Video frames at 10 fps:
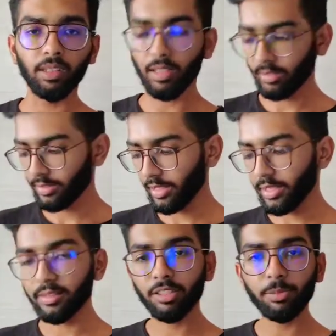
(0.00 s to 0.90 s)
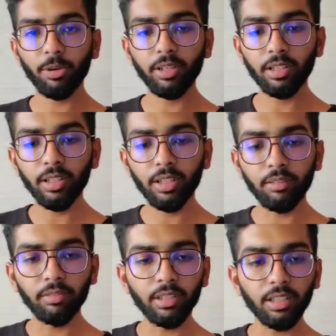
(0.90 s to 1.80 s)
Yes, at this point
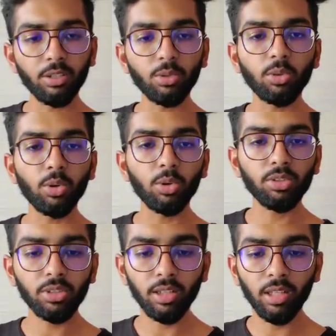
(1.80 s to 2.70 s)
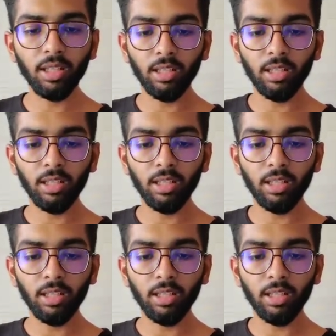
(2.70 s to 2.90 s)
we need to close